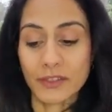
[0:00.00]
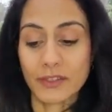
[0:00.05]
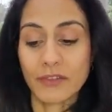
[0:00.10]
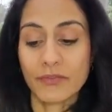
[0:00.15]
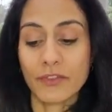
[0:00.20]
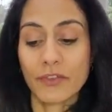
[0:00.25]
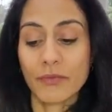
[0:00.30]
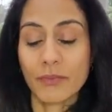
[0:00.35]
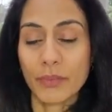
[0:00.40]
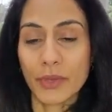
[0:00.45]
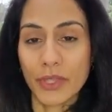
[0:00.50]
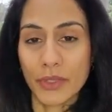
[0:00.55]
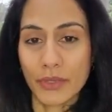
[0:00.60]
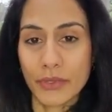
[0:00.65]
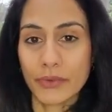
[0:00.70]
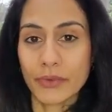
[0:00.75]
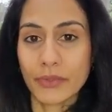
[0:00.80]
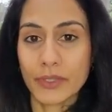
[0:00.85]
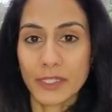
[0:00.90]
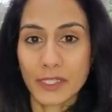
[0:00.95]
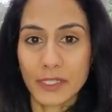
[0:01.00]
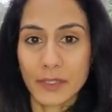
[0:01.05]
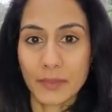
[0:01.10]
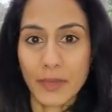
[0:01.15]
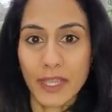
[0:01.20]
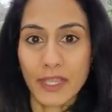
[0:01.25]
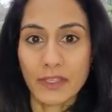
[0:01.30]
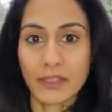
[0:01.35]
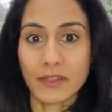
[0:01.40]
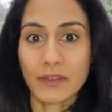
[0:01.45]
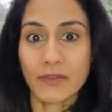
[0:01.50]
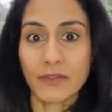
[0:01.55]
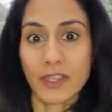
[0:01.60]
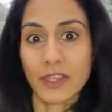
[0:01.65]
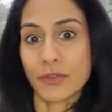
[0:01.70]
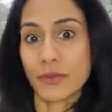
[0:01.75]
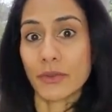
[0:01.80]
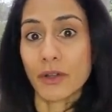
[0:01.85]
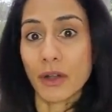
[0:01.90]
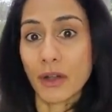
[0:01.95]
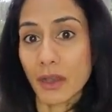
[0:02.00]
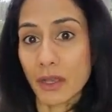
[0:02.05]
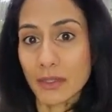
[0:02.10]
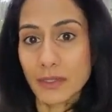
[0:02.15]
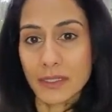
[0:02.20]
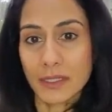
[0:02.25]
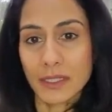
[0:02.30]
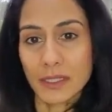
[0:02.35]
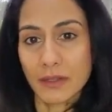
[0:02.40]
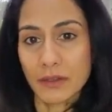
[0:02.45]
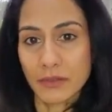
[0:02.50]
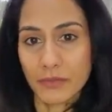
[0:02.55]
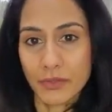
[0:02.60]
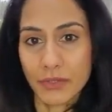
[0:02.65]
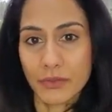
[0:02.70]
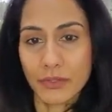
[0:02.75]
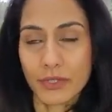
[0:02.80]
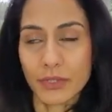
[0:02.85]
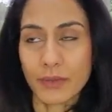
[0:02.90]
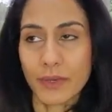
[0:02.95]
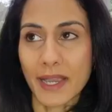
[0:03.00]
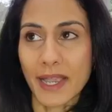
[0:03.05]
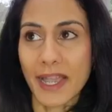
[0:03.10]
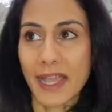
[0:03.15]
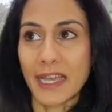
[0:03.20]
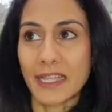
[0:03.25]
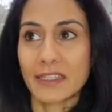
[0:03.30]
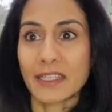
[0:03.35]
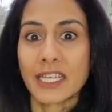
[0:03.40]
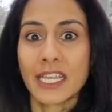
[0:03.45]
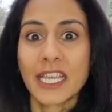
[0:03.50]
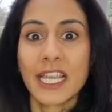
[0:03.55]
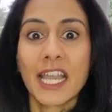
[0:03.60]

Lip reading: So if you've been through this space of that you can't see the future ahead,